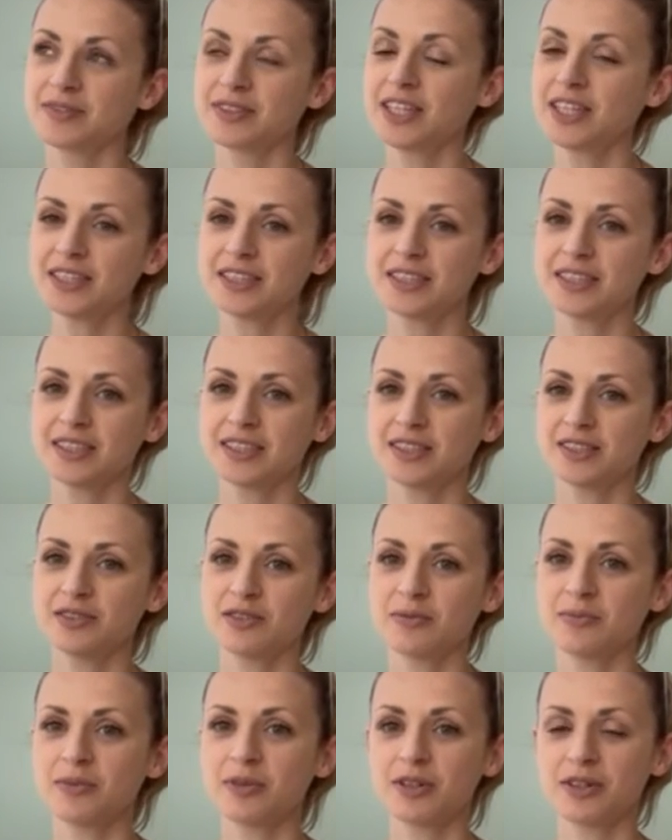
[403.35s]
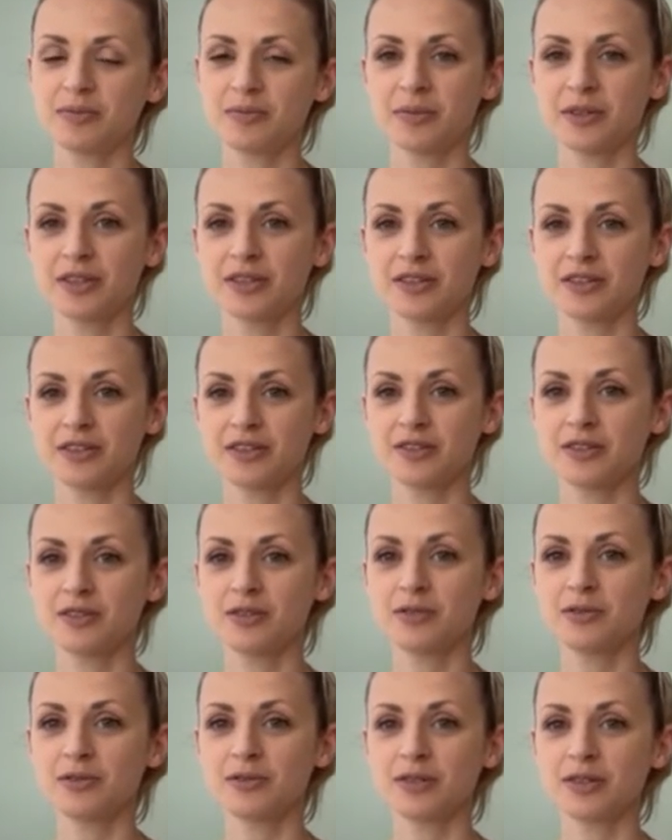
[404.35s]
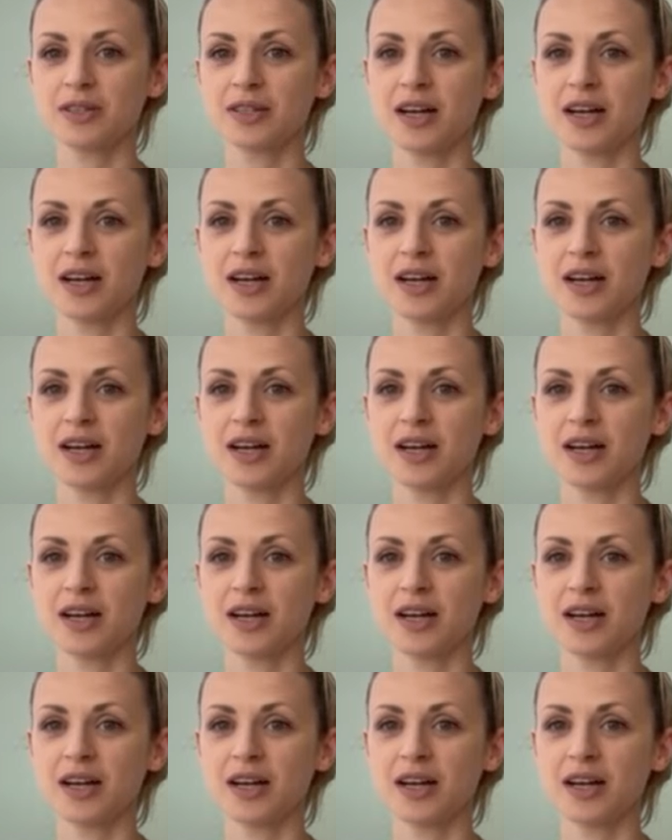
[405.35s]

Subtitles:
Yes, that's so important, because you